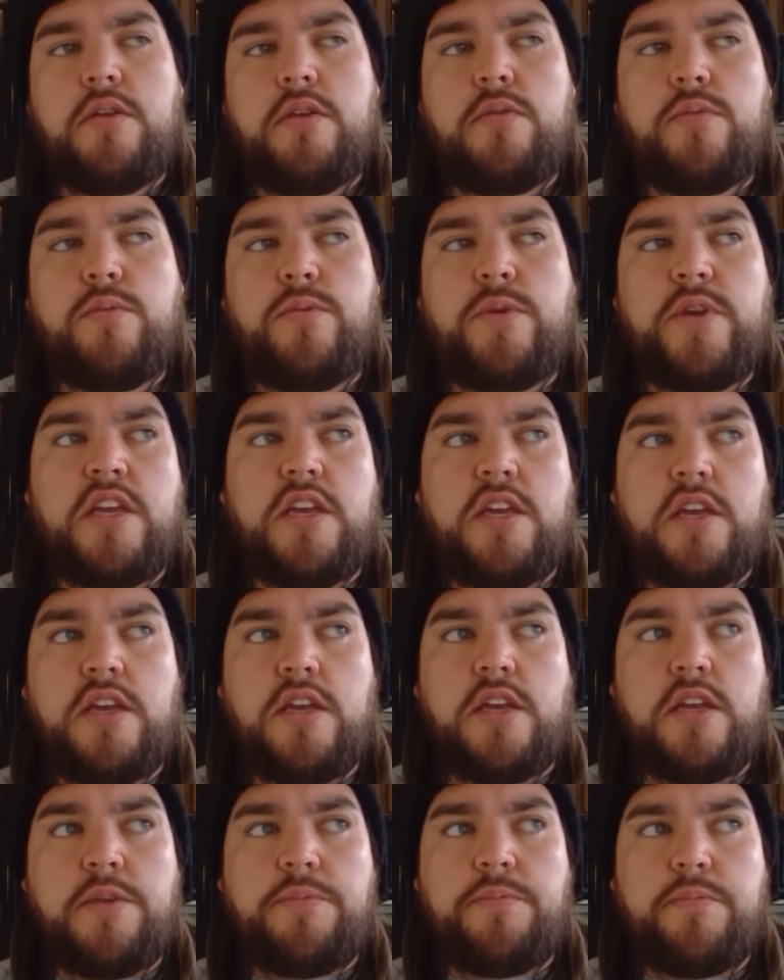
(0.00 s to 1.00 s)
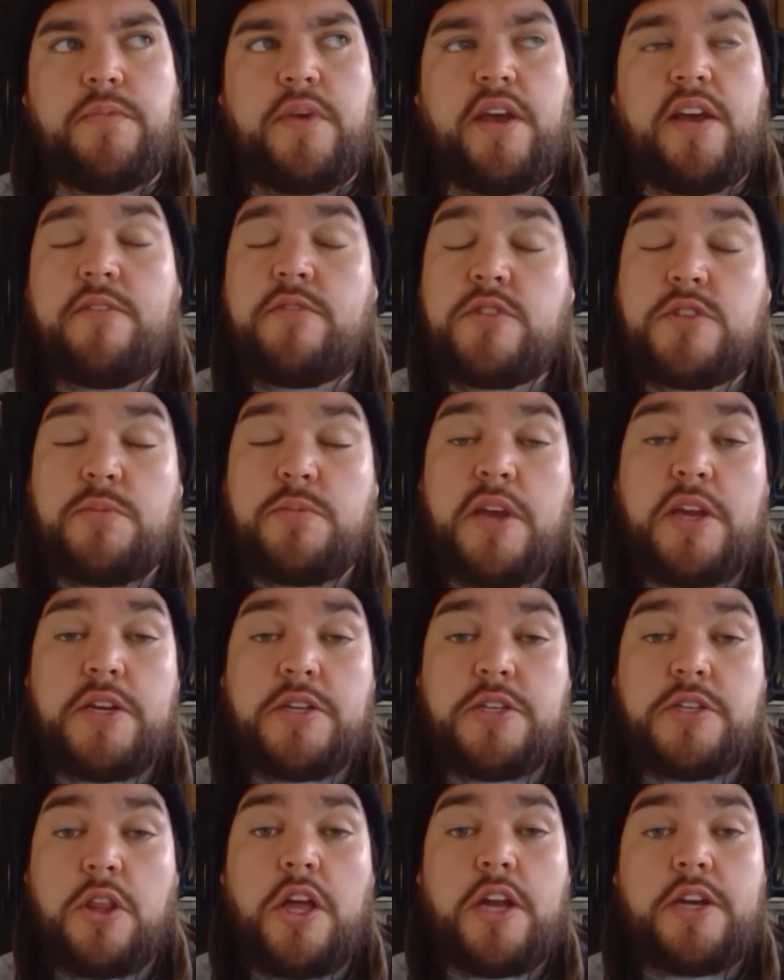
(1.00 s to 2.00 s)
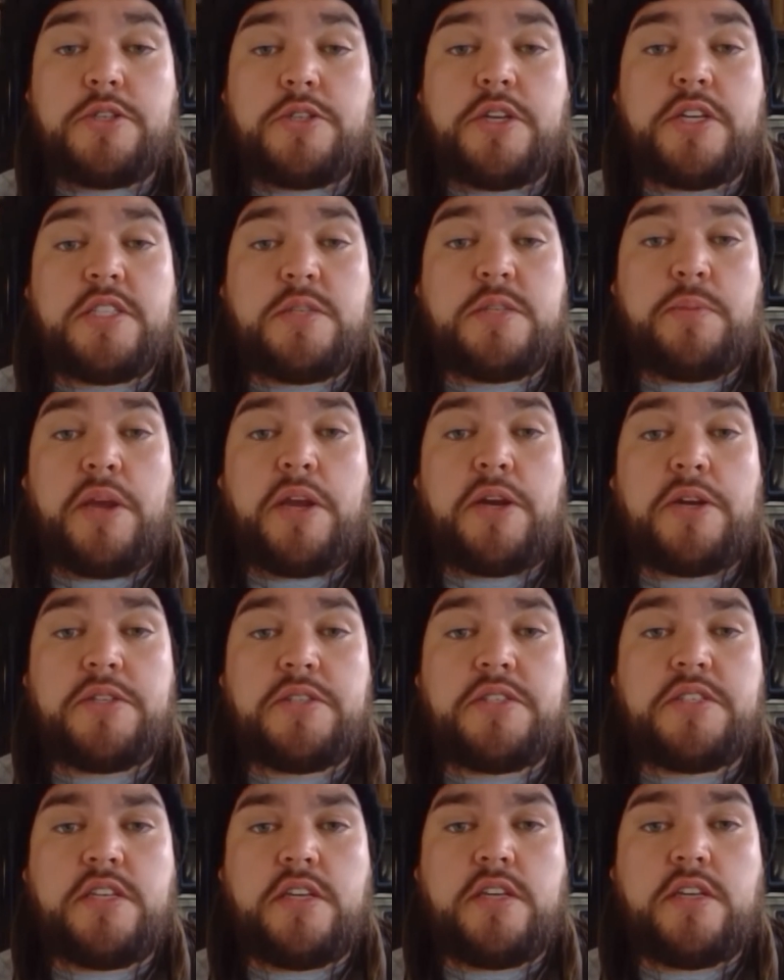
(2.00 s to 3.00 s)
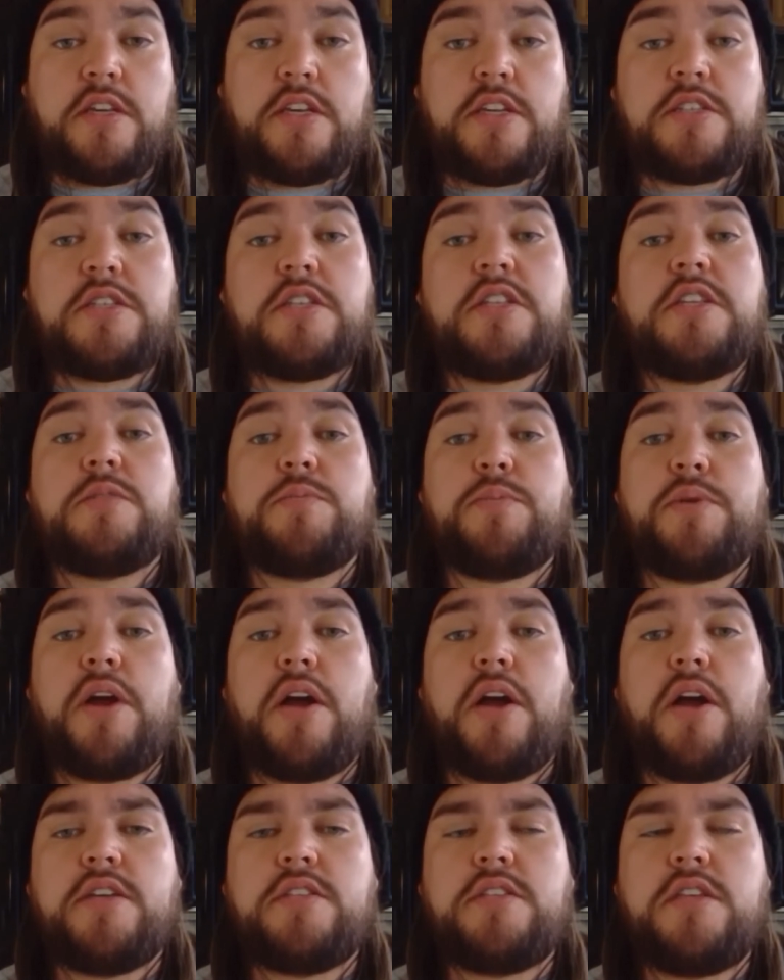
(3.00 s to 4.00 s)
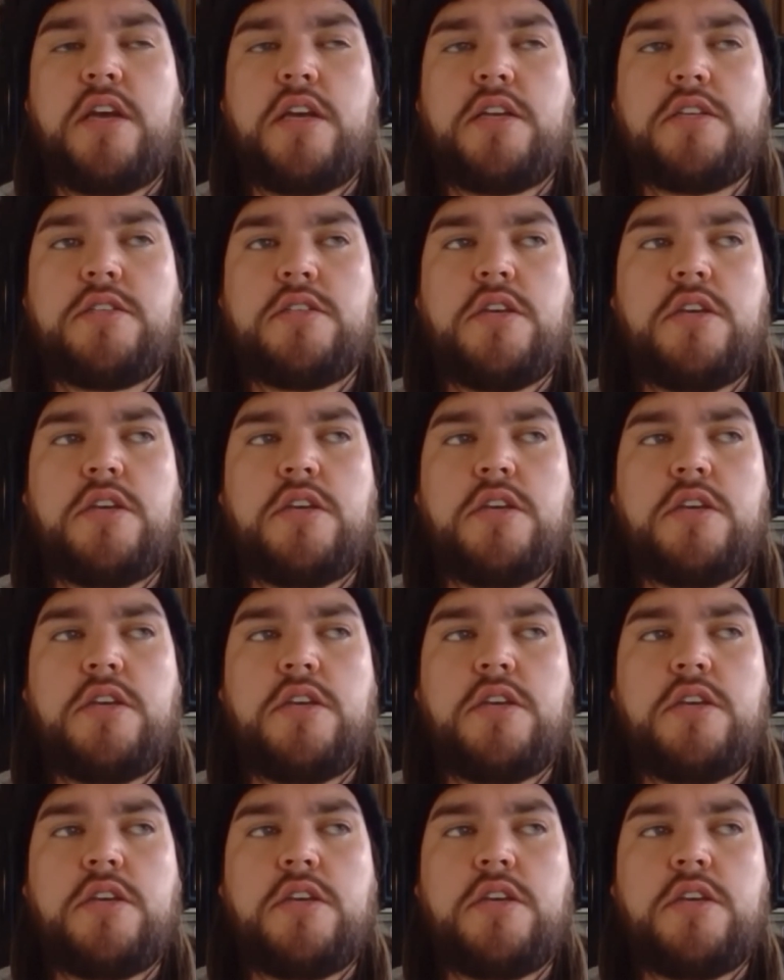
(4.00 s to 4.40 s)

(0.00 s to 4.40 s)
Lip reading: we have demanded a lot of transparency into this process.